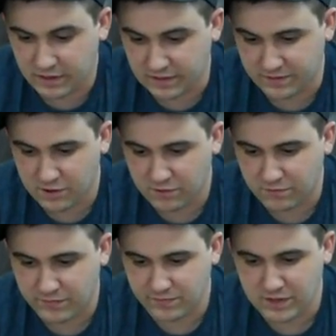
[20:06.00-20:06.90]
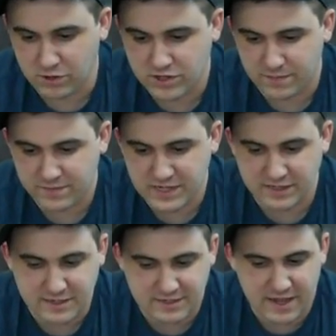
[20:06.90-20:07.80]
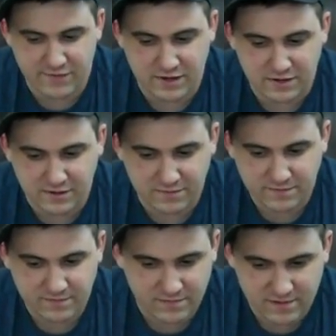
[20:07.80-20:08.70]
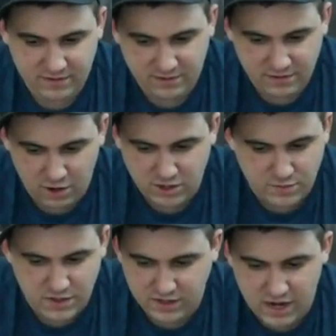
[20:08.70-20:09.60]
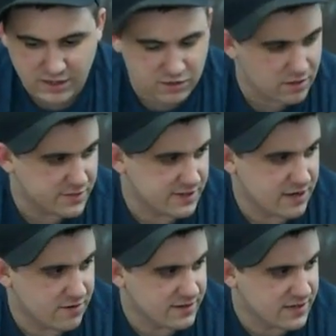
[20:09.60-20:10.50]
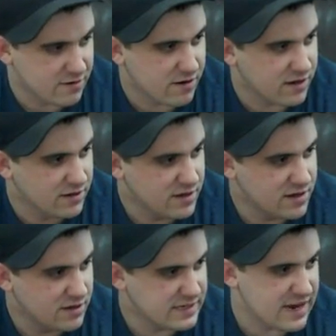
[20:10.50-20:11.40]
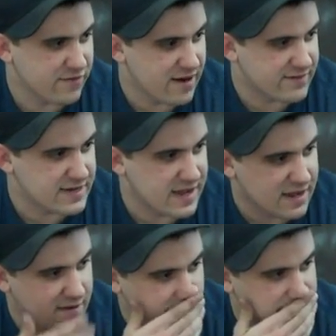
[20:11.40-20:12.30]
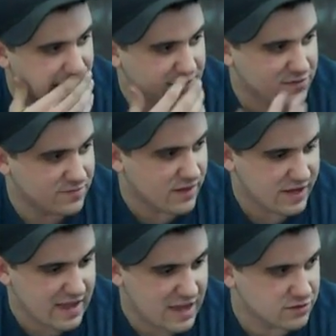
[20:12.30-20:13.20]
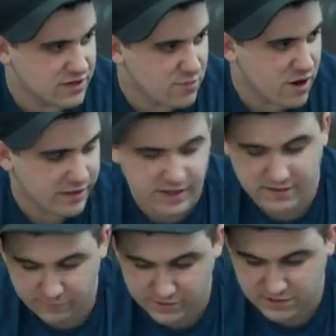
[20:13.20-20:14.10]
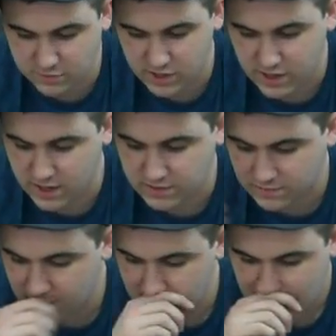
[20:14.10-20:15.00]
uh, your leadership six and seven guardsmen, conscripts, et cetera, et cetera, never have to take casual like casualty morale tests, which is pretty nice.